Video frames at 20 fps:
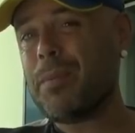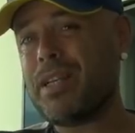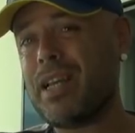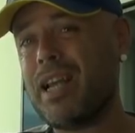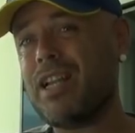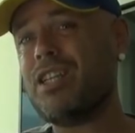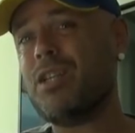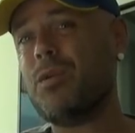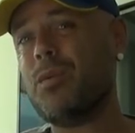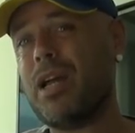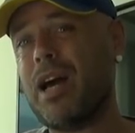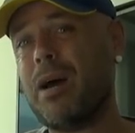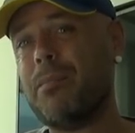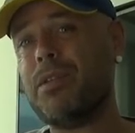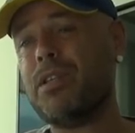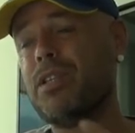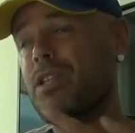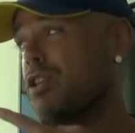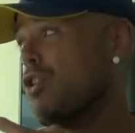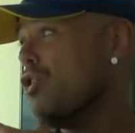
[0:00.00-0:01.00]
potentially what
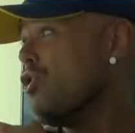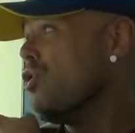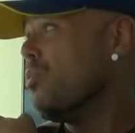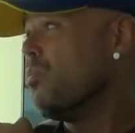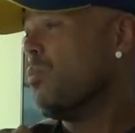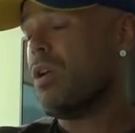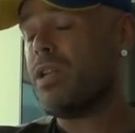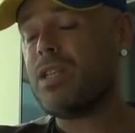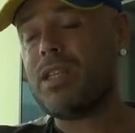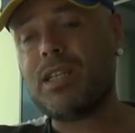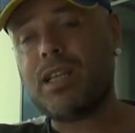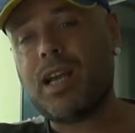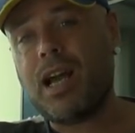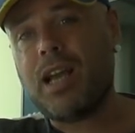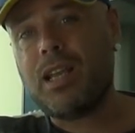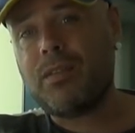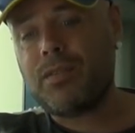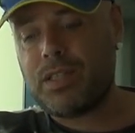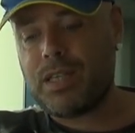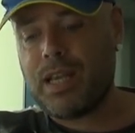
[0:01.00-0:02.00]
happens, judging what
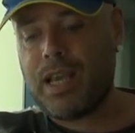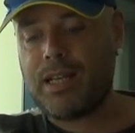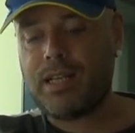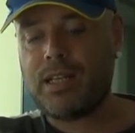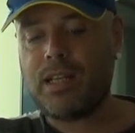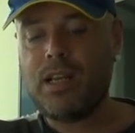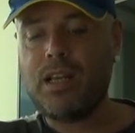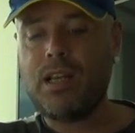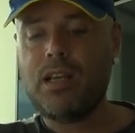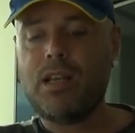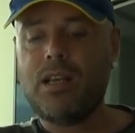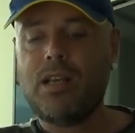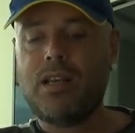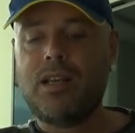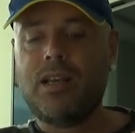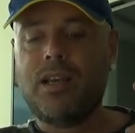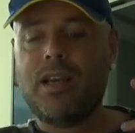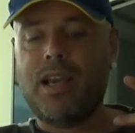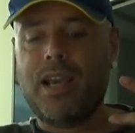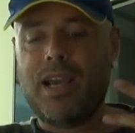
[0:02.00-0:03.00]
Sky have said,
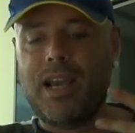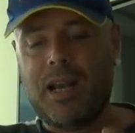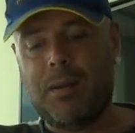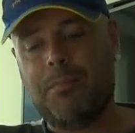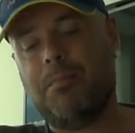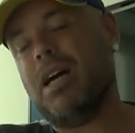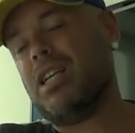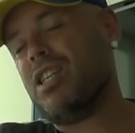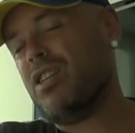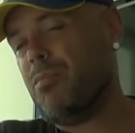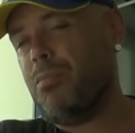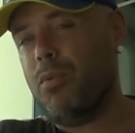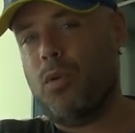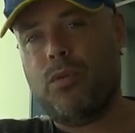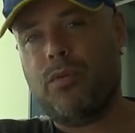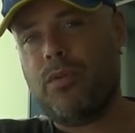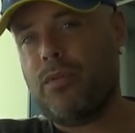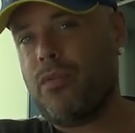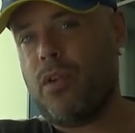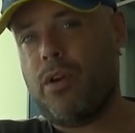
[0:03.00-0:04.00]
and a massive
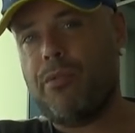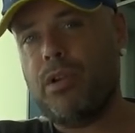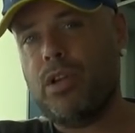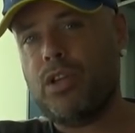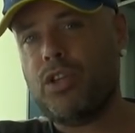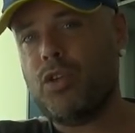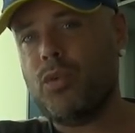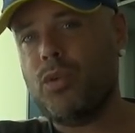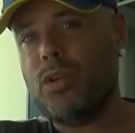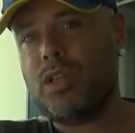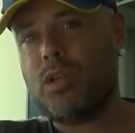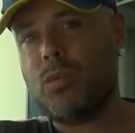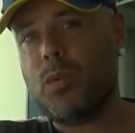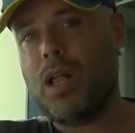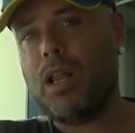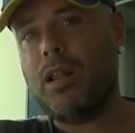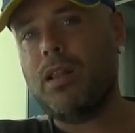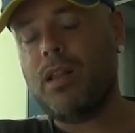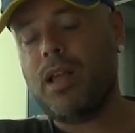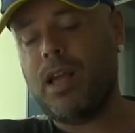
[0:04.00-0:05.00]
blow for Florian Lejeune as
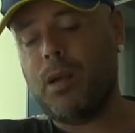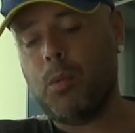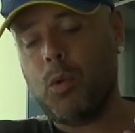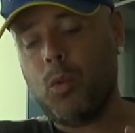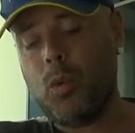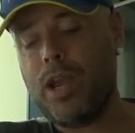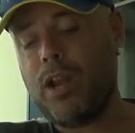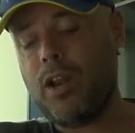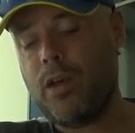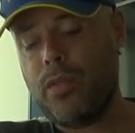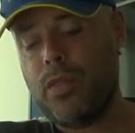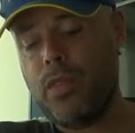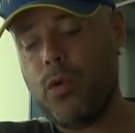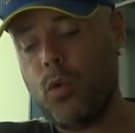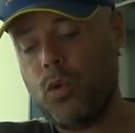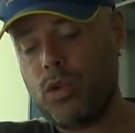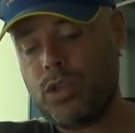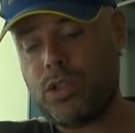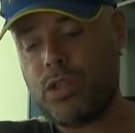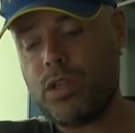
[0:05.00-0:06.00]
well. Uh, we're waiting on
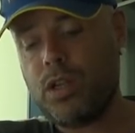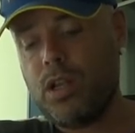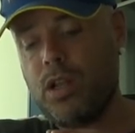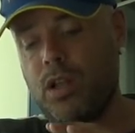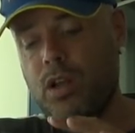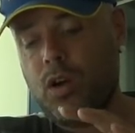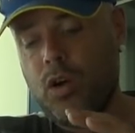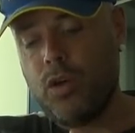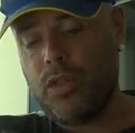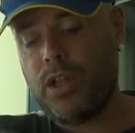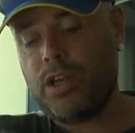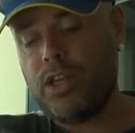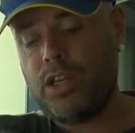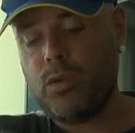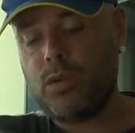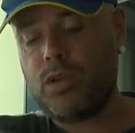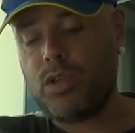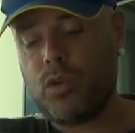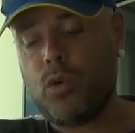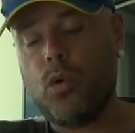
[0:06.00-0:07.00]
those other
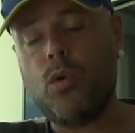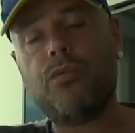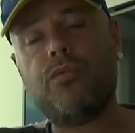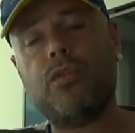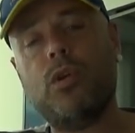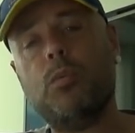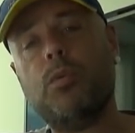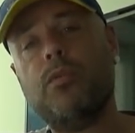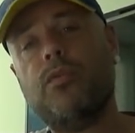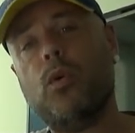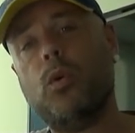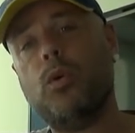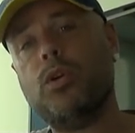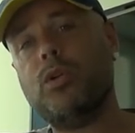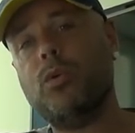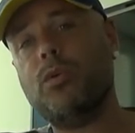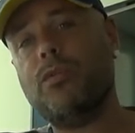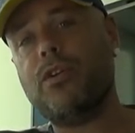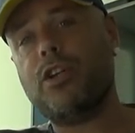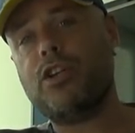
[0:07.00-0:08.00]
news to go through before we
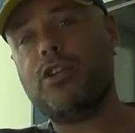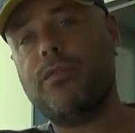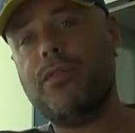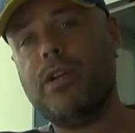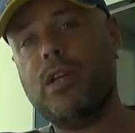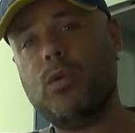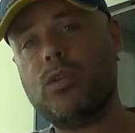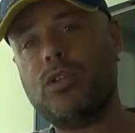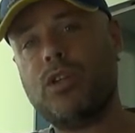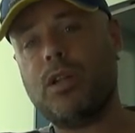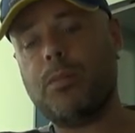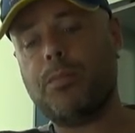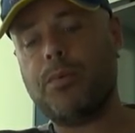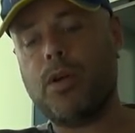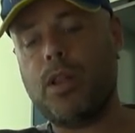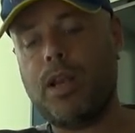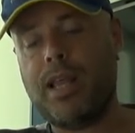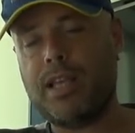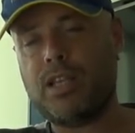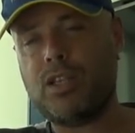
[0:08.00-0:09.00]
do official videos on it,
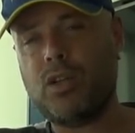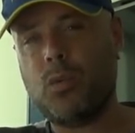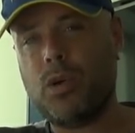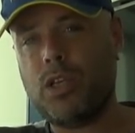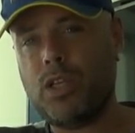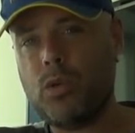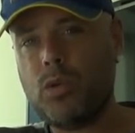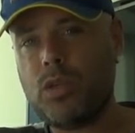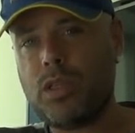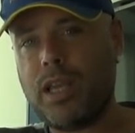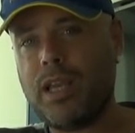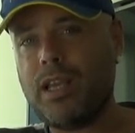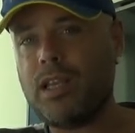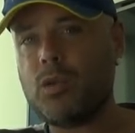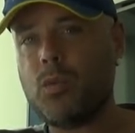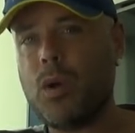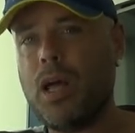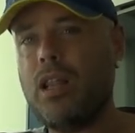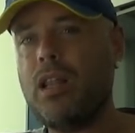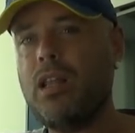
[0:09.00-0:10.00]
but let us know what you think
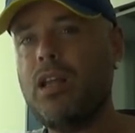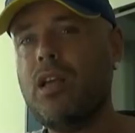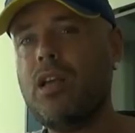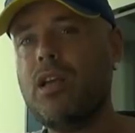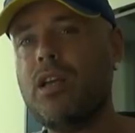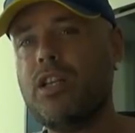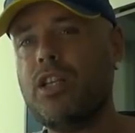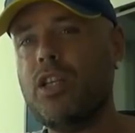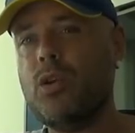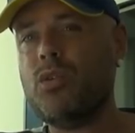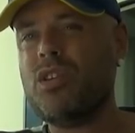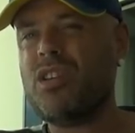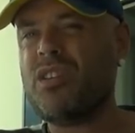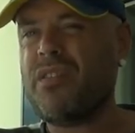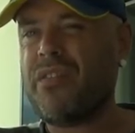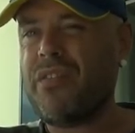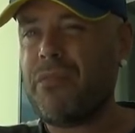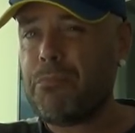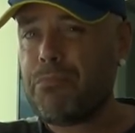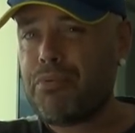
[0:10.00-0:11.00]
as well. News
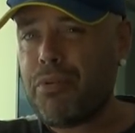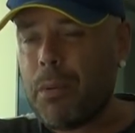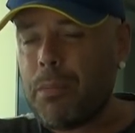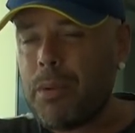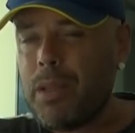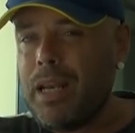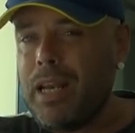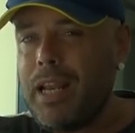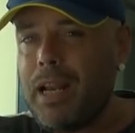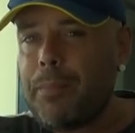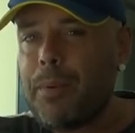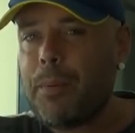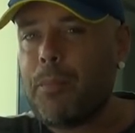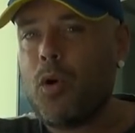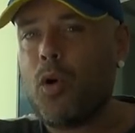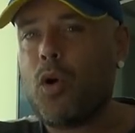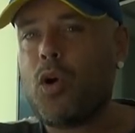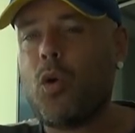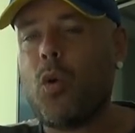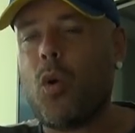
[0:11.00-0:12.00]
is probably a little bit
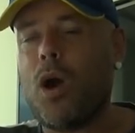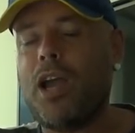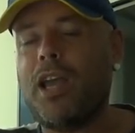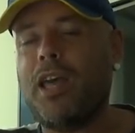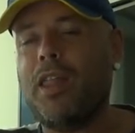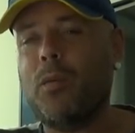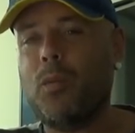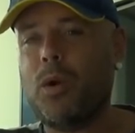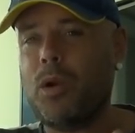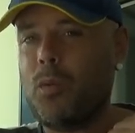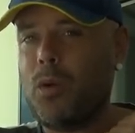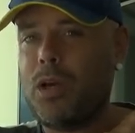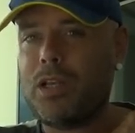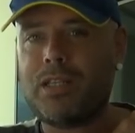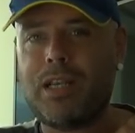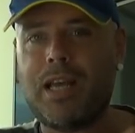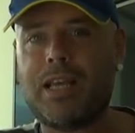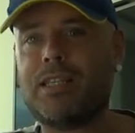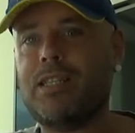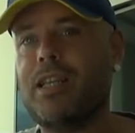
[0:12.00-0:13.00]
more quieter than what it
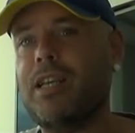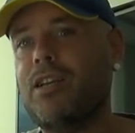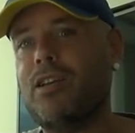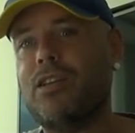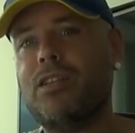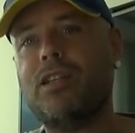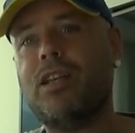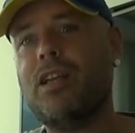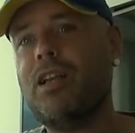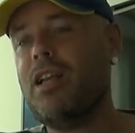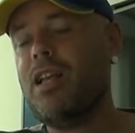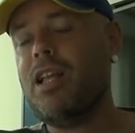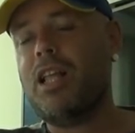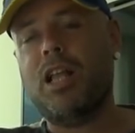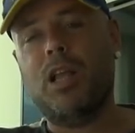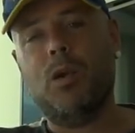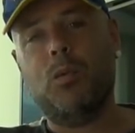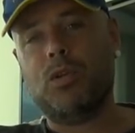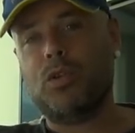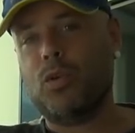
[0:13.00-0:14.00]
was last night, because
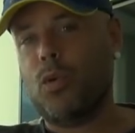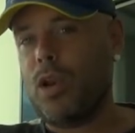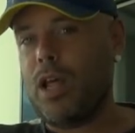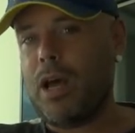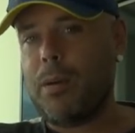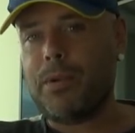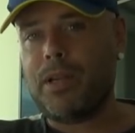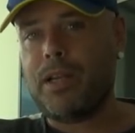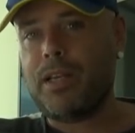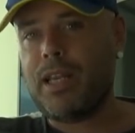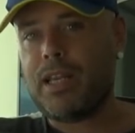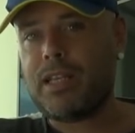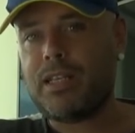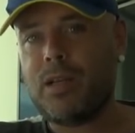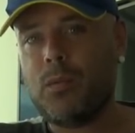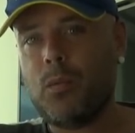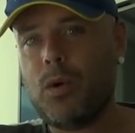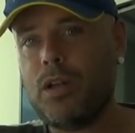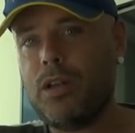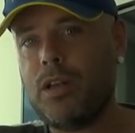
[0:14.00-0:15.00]
it was all happening
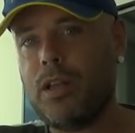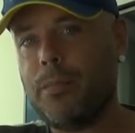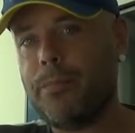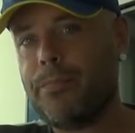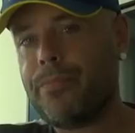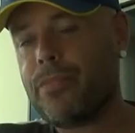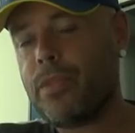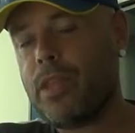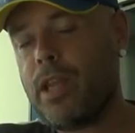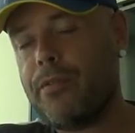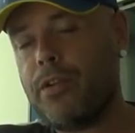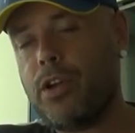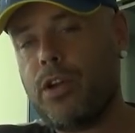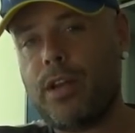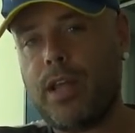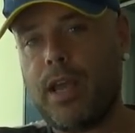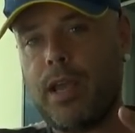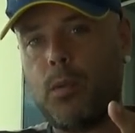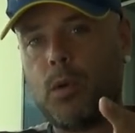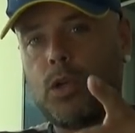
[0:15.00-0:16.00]
yesterday, wasn't it? Have a
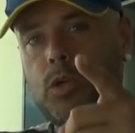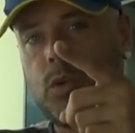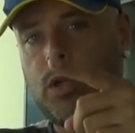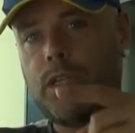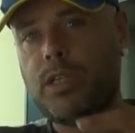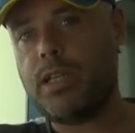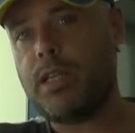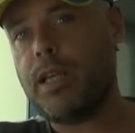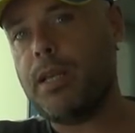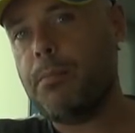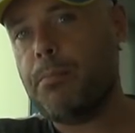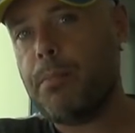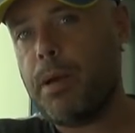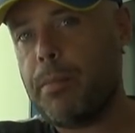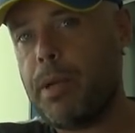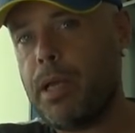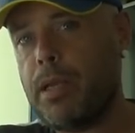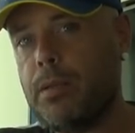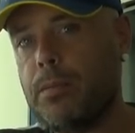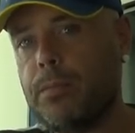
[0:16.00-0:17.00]
good night. Watch what you're doing.
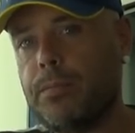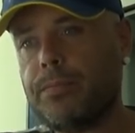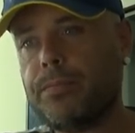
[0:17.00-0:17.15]
Bye-bye.